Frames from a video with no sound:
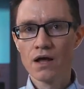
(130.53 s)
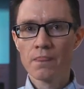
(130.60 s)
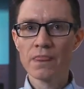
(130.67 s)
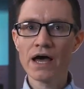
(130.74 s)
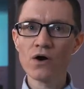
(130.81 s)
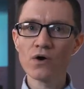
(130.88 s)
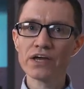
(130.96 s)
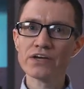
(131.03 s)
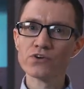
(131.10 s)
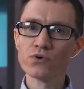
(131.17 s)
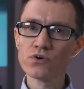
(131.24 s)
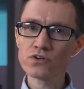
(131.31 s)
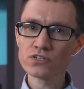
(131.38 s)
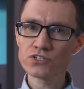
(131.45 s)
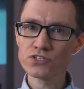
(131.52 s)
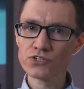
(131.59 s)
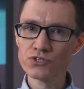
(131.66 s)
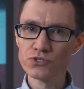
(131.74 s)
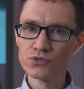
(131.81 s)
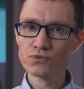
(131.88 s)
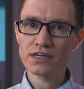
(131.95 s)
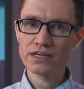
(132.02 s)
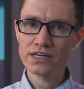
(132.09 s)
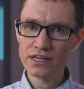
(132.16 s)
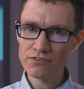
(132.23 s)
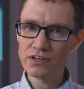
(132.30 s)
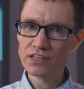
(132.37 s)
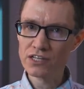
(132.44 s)
Now, in order to
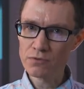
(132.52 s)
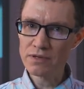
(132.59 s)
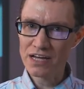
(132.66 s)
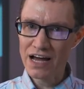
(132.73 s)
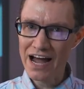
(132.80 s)
give a little bit